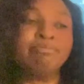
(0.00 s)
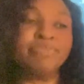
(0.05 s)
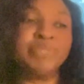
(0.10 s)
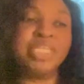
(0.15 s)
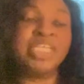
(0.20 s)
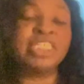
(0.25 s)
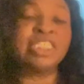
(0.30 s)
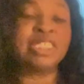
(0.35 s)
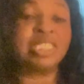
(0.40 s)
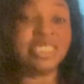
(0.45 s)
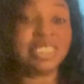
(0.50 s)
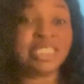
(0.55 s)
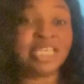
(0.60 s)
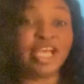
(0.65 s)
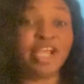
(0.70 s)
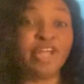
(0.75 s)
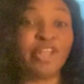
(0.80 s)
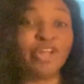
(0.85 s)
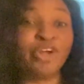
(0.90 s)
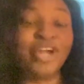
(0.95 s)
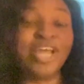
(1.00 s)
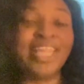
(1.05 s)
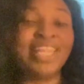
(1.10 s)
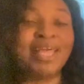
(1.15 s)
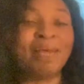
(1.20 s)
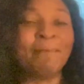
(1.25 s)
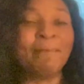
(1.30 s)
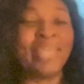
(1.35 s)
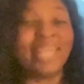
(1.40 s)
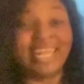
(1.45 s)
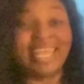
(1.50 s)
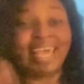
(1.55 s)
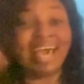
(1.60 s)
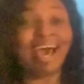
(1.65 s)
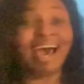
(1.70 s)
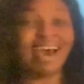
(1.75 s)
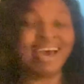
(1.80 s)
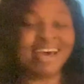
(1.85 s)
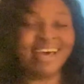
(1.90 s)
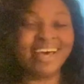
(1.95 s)
is the singular, and then
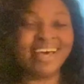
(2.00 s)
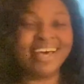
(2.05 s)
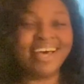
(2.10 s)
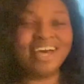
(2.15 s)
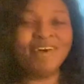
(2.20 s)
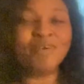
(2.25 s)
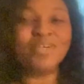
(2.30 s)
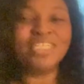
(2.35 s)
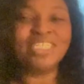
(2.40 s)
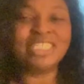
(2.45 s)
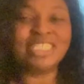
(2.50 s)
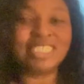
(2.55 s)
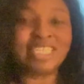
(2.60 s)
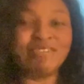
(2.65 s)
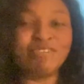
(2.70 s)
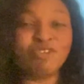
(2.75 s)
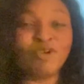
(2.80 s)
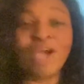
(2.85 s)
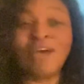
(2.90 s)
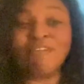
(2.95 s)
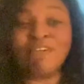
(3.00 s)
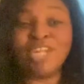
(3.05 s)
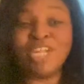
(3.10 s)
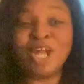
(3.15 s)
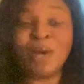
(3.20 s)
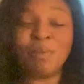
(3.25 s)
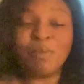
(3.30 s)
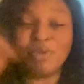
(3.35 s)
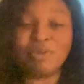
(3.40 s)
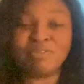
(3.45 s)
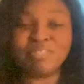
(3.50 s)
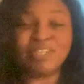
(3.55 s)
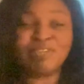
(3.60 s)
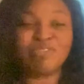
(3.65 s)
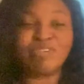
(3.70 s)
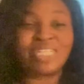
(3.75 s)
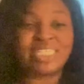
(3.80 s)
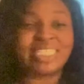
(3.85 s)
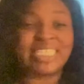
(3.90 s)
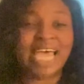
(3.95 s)
media, which is if you have a number of
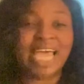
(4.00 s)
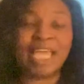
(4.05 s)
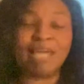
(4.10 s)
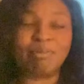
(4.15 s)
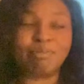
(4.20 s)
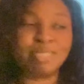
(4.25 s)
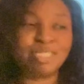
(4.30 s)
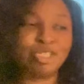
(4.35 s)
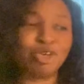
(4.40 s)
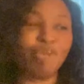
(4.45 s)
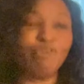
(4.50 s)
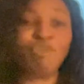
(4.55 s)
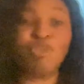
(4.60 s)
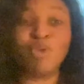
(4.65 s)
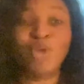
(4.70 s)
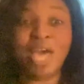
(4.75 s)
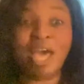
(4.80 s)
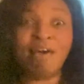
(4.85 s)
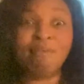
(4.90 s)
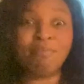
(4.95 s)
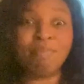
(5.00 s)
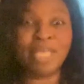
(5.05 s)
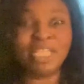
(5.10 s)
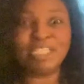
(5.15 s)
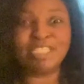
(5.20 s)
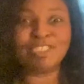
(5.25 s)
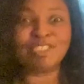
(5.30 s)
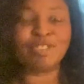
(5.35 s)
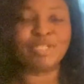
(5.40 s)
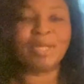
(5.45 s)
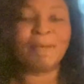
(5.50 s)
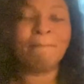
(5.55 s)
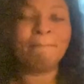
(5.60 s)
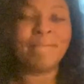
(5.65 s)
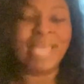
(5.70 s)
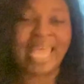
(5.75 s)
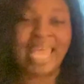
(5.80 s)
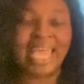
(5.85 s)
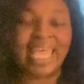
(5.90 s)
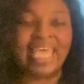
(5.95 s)
different types. So if you have pencil and
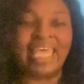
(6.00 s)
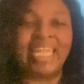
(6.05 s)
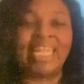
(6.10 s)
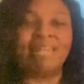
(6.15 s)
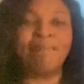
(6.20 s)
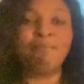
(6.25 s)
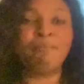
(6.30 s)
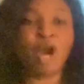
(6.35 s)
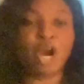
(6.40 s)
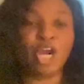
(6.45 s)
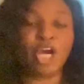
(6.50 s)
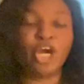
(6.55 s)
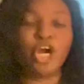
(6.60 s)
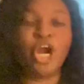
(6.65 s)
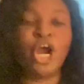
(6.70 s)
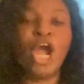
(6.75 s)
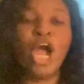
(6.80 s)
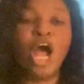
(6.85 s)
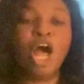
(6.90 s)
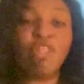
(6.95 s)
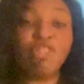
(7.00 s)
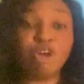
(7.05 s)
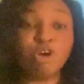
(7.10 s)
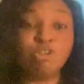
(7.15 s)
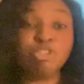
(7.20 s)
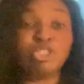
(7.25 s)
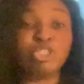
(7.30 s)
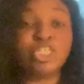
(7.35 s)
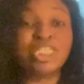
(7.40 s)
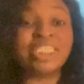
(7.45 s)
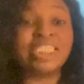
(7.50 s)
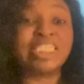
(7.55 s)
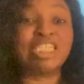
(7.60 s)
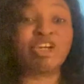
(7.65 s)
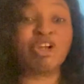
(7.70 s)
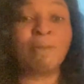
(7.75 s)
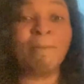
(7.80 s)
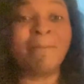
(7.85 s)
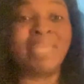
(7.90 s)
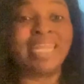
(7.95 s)
pen and marker, those are
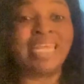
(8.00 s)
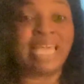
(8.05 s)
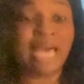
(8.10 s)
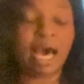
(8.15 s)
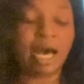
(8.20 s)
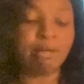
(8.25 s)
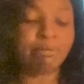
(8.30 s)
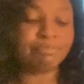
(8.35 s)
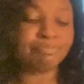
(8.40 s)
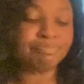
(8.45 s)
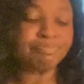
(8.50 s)
considered media.